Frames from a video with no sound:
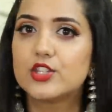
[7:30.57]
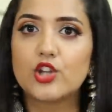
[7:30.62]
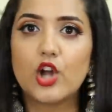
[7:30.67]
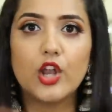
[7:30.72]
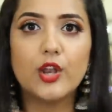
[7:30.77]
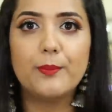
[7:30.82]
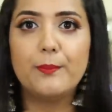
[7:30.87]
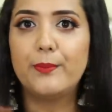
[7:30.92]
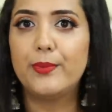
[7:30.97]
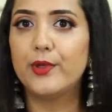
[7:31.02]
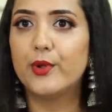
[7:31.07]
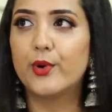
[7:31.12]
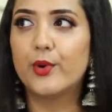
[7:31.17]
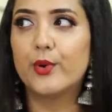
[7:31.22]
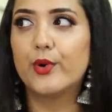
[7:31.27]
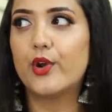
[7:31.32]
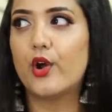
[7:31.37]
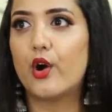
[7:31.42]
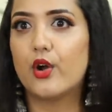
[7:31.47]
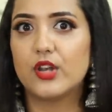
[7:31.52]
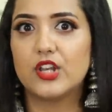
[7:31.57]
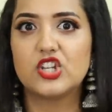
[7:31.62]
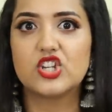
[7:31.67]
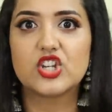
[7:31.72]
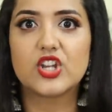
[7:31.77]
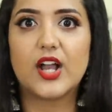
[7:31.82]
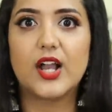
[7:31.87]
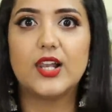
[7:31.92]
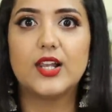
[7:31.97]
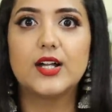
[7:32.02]
It's not a pure
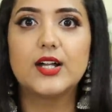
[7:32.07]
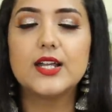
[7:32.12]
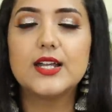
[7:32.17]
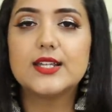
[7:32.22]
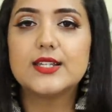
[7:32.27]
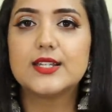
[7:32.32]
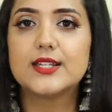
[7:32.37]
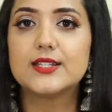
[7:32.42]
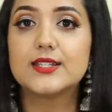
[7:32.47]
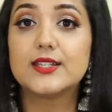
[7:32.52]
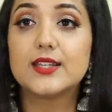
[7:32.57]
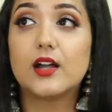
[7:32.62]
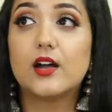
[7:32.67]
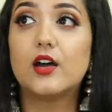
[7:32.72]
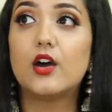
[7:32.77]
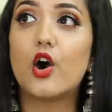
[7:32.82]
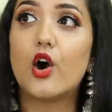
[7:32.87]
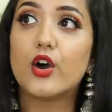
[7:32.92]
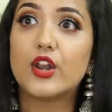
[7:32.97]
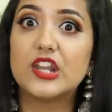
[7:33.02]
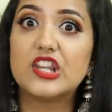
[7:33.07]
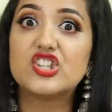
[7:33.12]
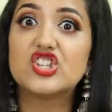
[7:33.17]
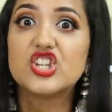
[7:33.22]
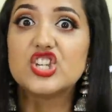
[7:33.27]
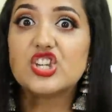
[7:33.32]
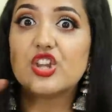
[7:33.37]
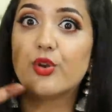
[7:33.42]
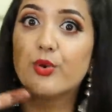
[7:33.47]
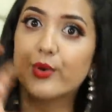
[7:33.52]
orange color. It is an
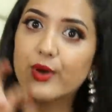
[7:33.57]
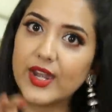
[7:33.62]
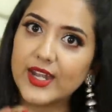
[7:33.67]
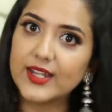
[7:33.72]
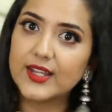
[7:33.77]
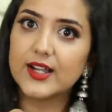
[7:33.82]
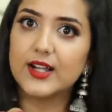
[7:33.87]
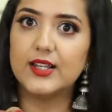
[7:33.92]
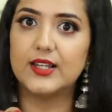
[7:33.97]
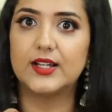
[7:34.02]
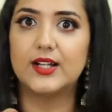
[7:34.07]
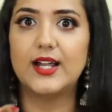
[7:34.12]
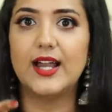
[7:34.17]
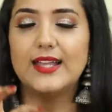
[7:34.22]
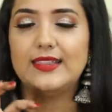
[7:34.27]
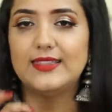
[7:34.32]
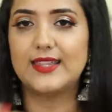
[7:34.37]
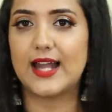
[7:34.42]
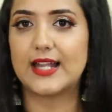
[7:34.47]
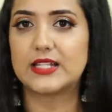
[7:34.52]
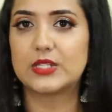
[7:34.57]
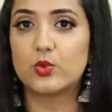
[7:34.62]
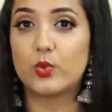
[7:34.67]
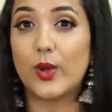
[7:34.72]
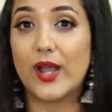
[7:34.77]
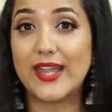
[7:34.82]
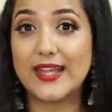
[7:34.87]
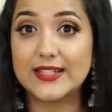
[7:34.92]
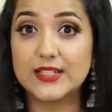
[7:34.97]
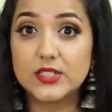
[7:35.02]
orangish red color. And that's
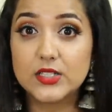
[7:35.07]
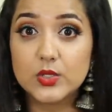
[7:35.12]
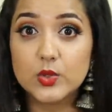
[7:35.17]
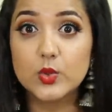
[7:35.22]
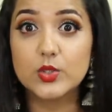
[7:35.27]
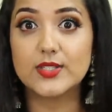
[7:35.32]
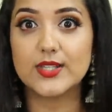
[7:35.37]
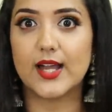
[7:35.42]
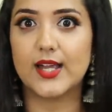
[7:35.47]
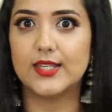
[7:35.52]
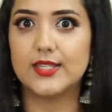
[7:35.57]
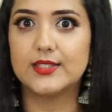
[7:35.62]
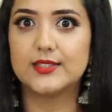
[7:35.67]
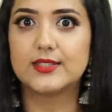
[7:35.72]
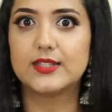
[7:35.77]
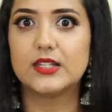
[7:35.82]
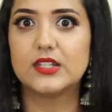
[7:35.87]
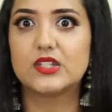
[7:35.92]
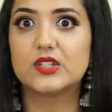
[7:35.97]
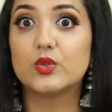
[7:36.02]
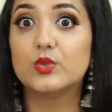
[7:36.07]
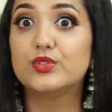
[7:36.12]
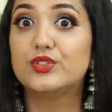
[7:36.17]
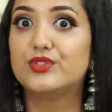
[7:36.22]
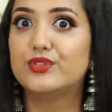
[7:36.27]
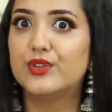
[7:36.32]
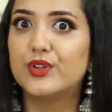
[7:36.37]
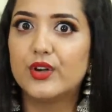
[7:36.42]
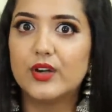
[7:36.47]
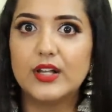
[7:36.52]
why it suits onion skin
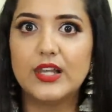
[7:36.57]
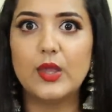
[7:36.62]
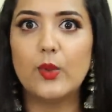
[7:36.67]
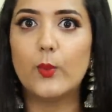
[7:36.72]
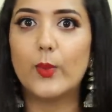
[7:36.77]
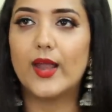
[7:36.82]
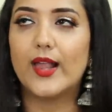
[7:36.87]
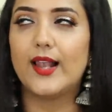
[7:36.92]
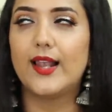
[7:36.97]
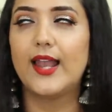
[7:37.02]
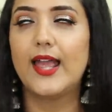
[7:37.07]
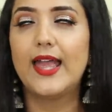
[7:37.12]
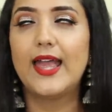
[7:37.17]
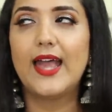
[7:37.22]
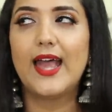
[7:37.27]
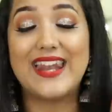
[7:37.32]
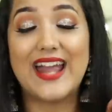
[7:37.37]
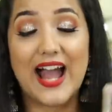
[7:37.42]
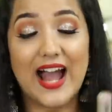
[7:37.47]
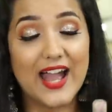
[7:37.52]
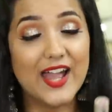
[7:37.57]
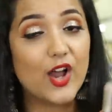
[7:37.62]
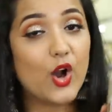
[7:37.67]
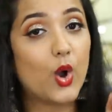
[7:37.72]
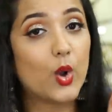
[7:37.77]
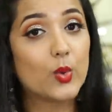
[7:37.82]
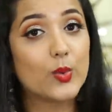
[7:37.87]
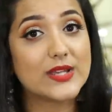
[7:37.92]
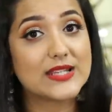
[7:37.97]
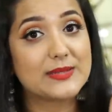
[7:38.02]
tones really well. And I
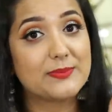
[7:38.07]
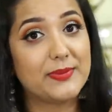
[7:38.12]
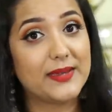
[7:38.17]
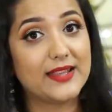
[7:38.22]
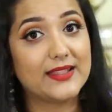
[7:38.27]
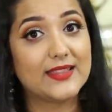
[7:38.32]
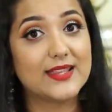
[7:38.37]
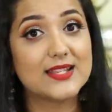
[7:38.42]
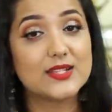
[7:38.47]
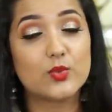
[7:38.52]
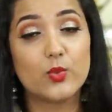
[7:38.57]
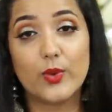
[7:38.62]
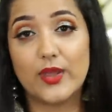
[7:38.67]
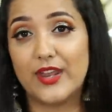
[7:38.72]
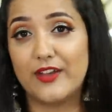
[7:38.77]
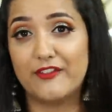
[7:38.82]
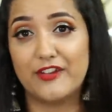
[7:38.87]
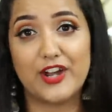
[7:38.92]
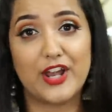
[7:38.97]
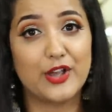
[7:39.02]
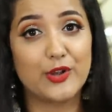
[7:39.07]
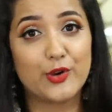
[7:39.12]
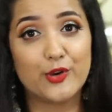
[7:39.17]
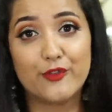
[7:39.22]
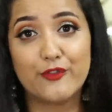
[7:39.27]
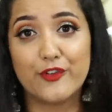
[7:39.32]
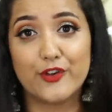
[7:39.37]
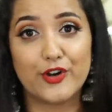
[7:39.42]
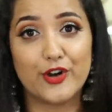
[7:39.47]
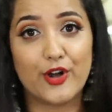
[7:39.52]
always pick this whenever I
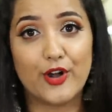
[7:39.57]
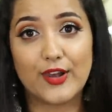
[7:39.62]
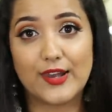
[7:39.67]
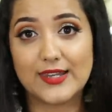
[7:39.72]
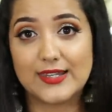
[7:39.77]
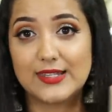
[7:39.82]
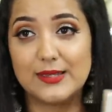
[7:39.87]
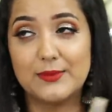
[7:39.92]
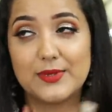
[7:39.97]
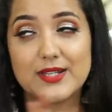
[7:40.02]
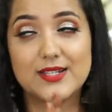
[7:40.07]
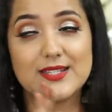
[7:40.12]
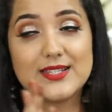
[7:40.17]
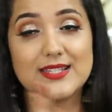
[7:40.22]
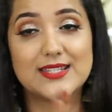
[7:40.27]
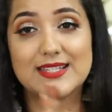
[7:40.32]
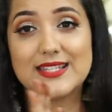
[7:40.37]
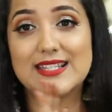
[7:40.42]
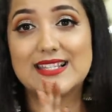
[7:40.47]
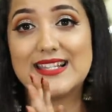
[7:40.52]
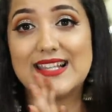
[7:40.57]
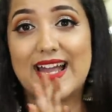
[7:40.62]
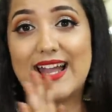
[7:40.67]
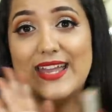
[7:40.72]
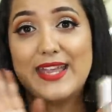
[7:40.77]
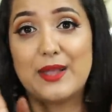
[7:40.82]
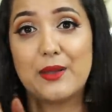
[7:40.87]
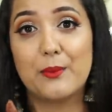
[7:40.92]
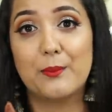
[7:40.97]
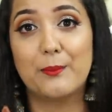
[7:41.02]
go for holiday because this is
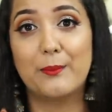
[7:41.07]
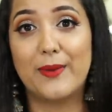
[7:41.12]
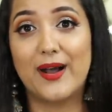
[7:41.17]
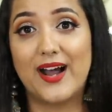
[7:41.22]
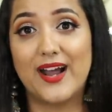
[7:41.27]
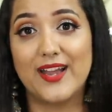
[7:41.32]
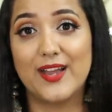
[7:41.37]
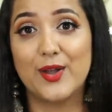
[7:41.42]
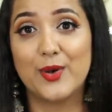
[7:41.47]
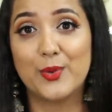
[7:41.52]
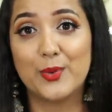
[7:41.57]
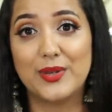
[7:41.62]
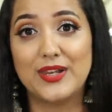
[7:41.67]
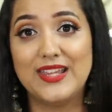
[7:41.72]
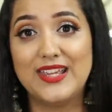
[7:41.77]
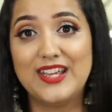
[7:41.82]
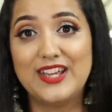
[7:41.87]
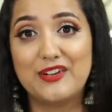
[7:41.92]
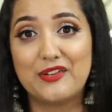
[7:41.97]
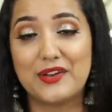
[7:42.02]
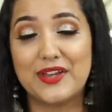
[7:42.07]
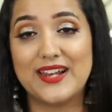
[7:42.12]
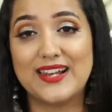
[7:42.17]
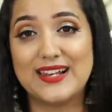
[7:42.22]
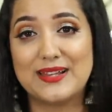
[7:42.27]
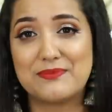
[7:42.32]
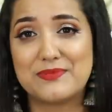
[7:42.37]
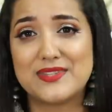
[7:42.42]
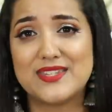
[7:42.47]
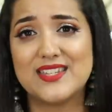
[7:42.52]
like my holy
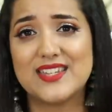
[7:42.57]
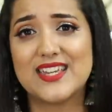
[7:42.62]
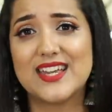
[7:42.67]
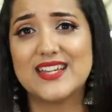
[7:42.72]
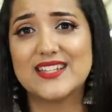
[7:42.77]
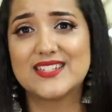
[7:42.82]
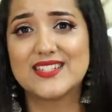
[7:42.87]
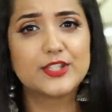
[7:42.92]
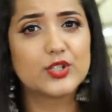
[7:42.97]
grail lipstick.